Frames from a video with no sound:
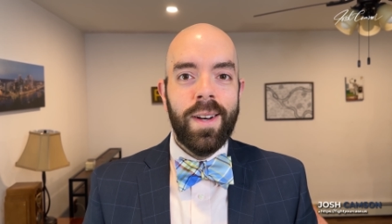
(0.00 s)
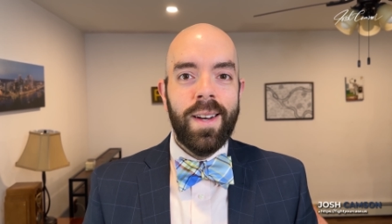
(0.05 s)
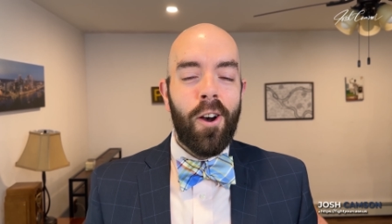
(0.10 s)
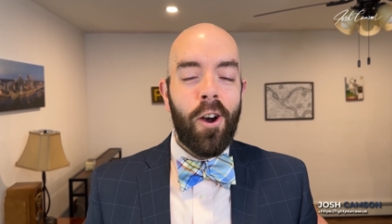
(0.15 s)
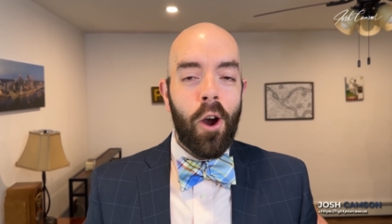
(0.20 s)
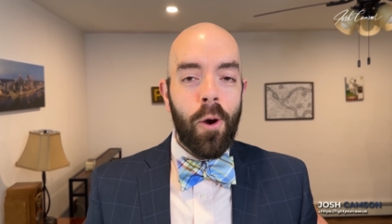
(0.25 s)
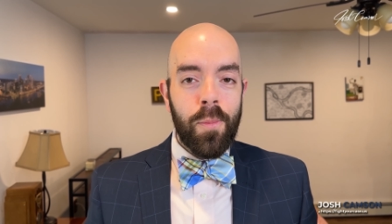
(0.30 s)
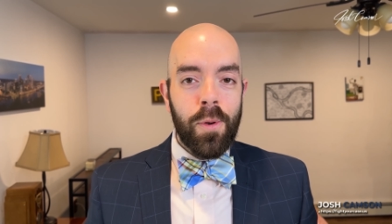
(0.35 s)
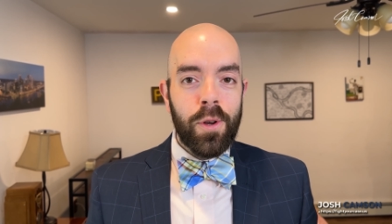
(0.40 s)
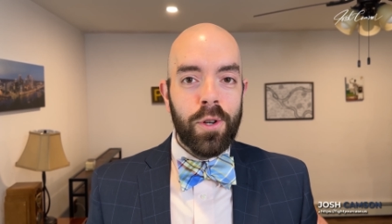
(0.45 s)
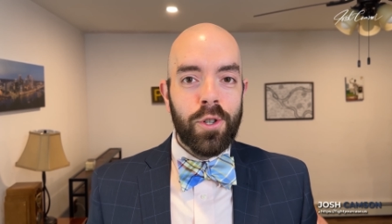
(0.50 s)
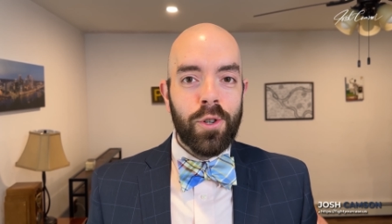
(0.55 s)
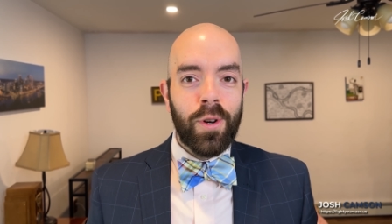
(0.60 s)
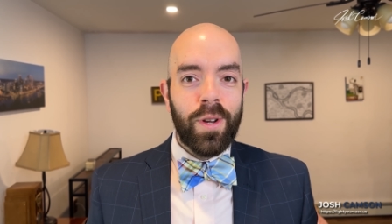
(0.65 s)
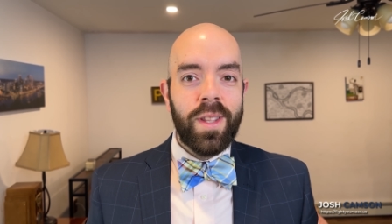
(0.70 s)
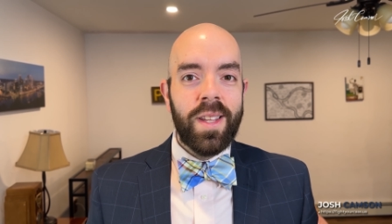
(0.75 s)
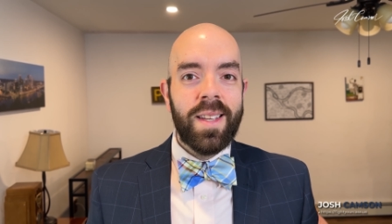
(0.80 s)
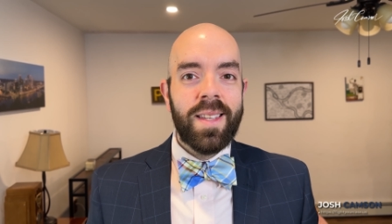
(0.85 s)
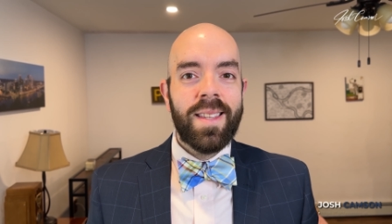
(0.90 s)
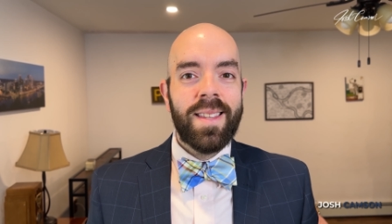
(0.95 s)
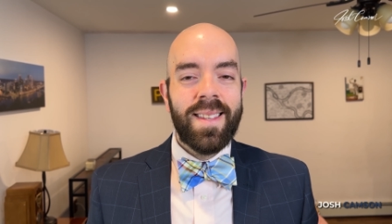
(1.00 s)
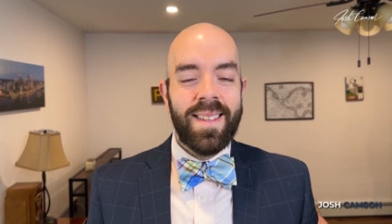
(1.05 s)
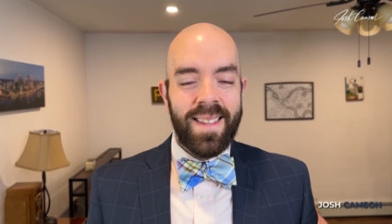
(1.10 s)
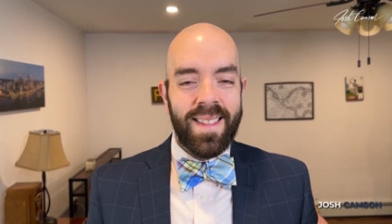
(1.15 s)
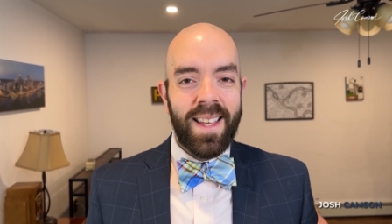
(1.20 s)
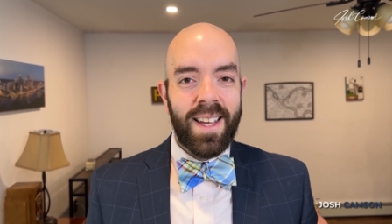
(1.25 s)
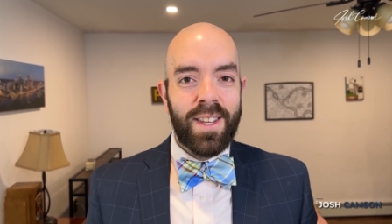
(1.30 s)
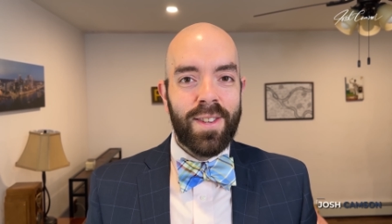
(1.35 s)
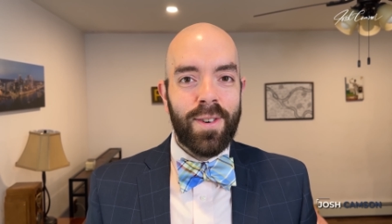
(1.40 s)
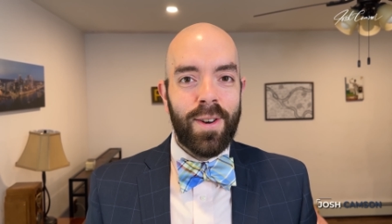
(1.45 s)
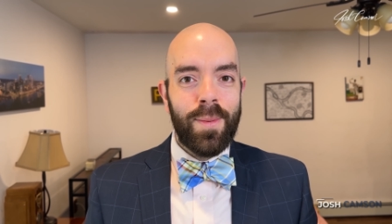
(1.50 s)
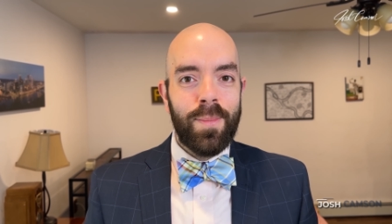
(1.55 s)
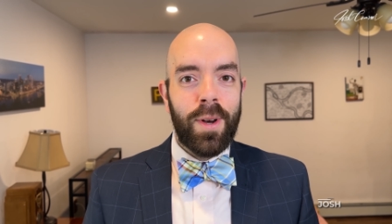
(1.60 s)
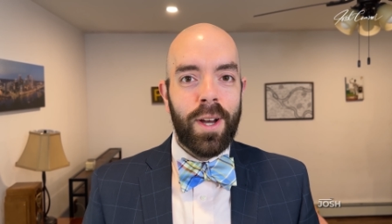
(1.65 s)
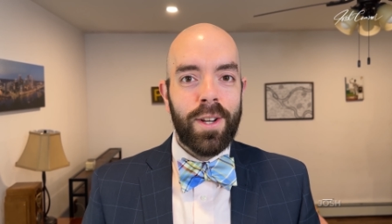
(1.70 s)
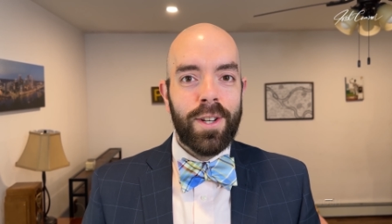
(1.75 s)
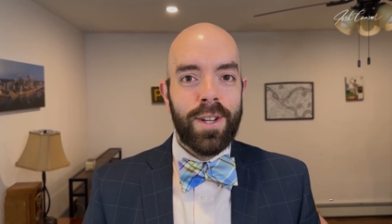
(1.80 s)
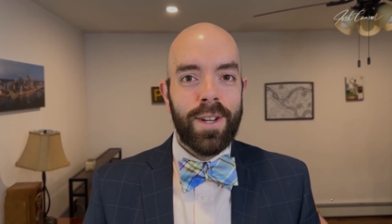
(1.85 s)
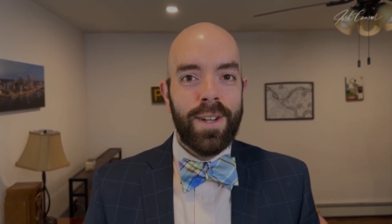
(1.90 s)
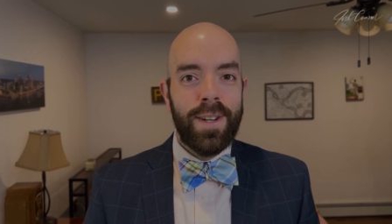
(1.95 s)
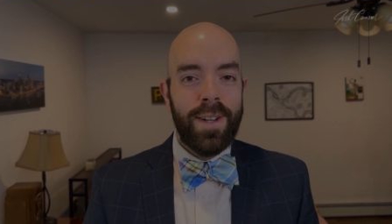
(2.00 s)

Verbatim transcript: Hope you enjoyed this. Thanks very much.